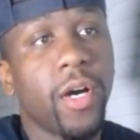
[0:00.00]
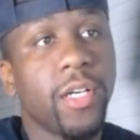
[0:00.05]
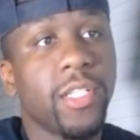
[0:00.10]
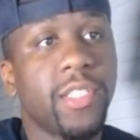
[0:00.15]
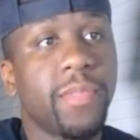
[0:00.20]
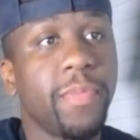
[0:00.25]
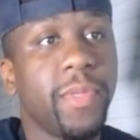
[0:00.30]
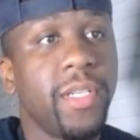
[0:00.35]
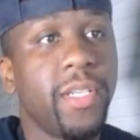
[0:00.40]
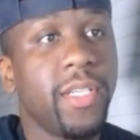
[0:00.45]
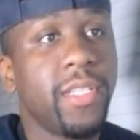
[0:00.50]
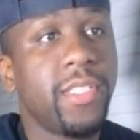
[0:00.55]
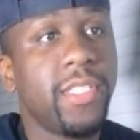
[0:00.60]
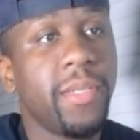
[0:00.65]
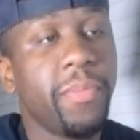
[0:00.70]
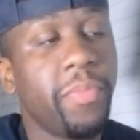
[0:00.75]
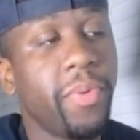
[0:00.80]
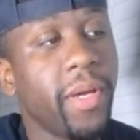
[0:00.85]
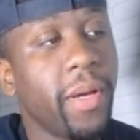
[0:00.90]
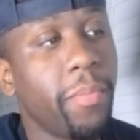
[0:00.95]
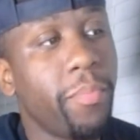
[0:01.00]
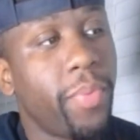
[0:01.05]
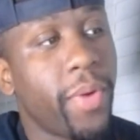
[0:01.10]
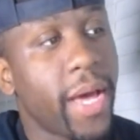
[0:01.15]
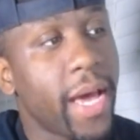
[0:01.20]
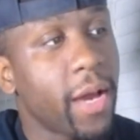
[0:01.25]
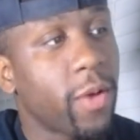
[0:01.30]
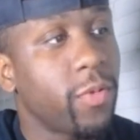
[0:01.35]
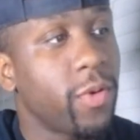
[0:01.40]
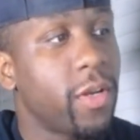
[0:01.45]
It's me, D T B. I'm
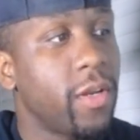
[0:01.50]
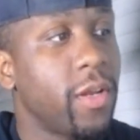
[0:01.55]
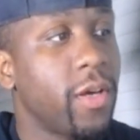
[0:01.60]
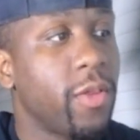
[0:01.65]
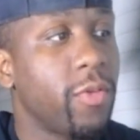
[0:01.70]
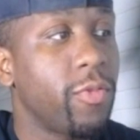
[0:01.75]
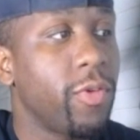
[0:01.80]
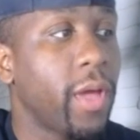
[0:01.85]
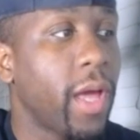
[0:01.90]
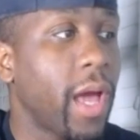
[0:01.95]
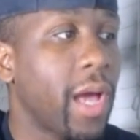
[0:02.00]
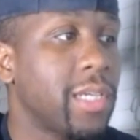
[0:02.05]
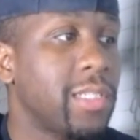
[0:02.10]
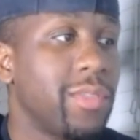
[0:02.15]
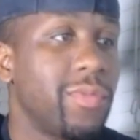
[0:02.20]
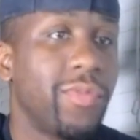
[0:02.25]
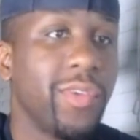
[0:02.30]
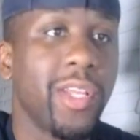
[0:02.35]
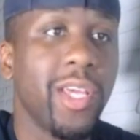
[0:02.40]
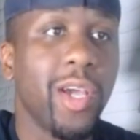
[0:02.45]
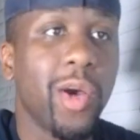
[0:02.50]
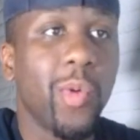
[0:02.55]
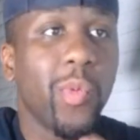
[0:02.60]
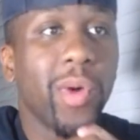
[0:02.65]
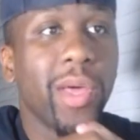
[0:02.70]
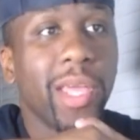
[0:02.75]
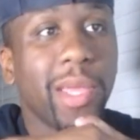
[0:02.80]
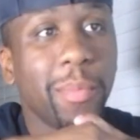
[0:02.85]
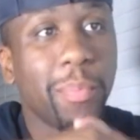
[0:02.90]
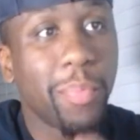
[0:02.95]
back with another reaction video. We
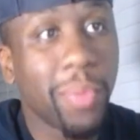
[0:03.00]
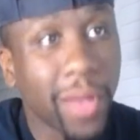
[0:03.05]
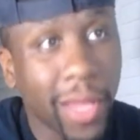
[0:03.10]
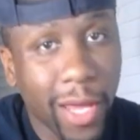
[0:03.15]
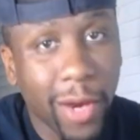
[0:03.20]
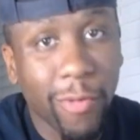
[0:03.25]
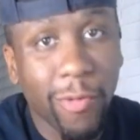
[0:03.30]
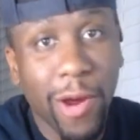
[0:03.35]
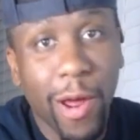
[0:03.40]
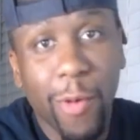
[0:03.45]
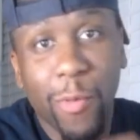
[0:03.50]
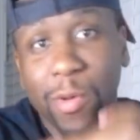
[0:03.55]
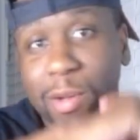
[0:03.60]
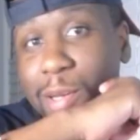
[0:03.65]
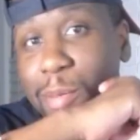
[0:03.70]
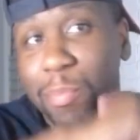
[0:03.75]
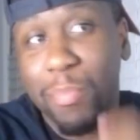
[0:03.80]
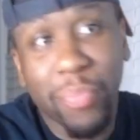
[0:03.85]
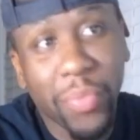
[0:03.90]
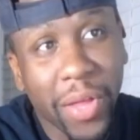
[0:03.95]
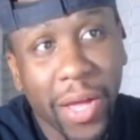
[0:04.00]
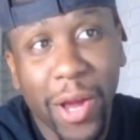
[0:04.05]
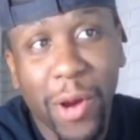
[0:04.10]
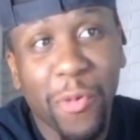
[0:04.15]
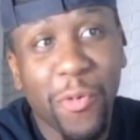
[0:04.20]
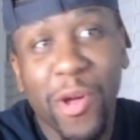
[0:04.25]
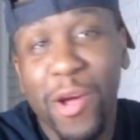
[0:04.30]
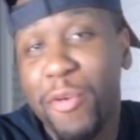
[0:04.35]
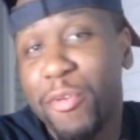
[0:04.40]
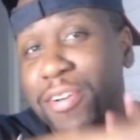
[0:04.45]
ain't playing around with the play
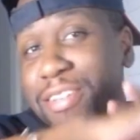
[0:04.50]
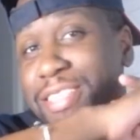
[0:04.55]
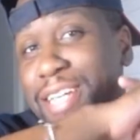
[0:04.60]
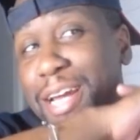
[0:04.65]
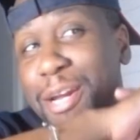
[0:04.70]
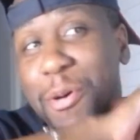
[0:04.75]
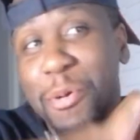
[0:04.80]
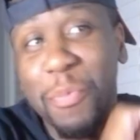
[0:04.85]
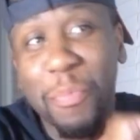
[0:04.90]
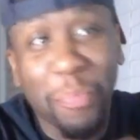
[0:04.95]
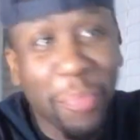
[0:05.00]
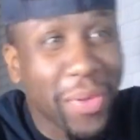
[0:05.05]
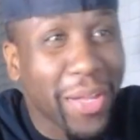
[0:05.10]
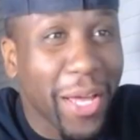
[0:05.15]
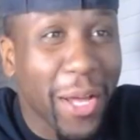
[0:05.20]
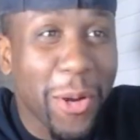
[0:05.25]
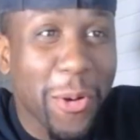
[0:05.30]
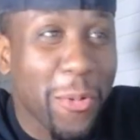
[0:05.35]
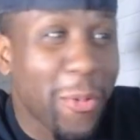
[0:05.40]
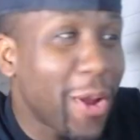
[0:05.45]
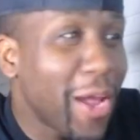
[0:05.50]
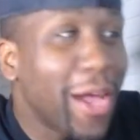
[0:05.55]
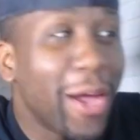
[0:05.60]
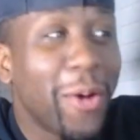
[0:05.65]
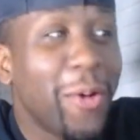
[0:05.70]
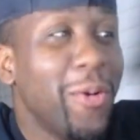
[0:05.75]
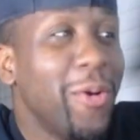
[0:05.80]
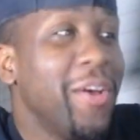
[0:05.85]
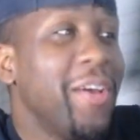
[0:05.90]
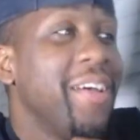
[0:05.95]
around because I don't play
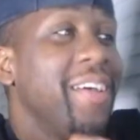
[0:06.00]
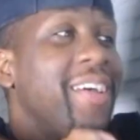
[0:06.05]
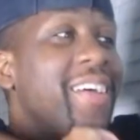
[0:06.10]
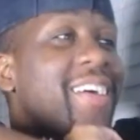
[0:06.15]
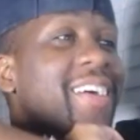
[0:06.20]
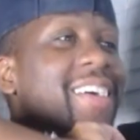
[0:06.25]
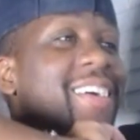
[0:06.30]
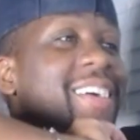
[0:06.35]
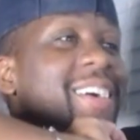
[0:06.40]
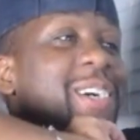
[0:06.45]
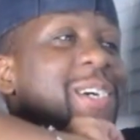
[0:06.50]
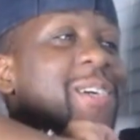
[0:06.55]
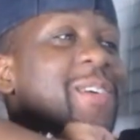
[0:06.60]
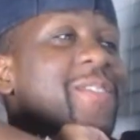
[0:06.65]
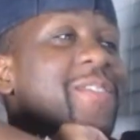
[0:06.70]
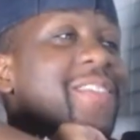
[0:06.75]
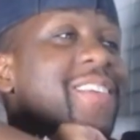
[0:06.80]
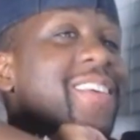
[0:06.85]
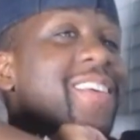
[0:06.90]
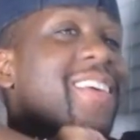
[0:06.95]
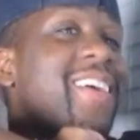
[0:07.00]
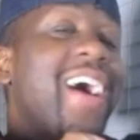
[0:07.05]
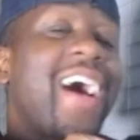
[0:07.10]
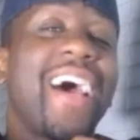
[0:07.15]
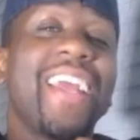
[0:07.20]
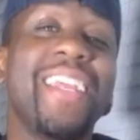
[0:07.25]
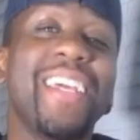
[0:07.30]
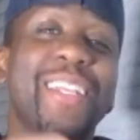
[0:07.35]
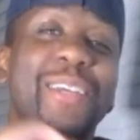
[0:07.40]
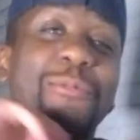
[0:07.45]
around. Uh, I
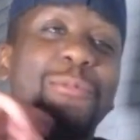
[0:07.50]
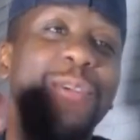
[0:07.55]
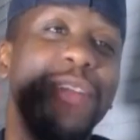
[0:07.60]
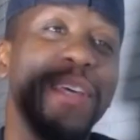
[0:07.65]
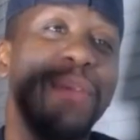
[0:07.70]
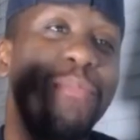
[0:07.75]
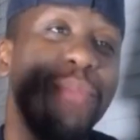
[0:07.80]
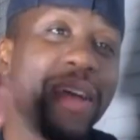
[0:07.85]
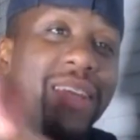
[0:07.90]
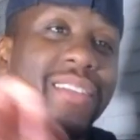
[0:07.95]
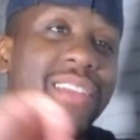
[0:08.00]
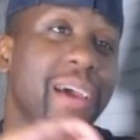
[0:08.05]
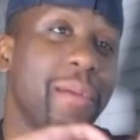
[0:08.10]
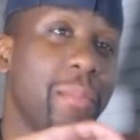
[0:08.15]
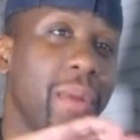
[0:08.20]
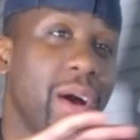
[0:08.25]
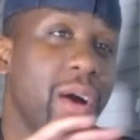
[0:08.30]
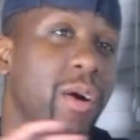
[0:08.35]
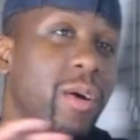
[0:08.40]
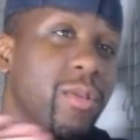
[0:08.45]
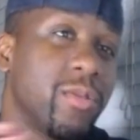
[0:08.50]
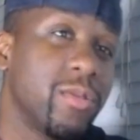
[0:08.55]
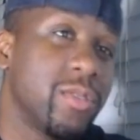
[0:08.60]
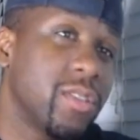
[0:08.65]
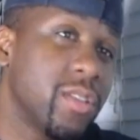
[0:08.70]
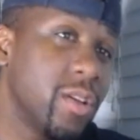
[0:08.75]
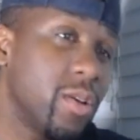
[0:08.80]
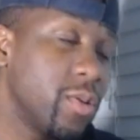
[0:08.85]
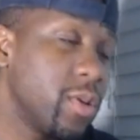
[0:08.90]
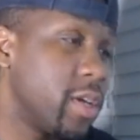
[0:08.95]
need to really make that my own
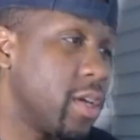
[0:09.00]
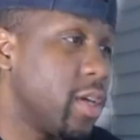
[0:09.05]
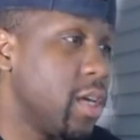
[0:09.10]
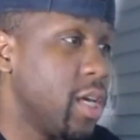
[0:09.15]
slogan.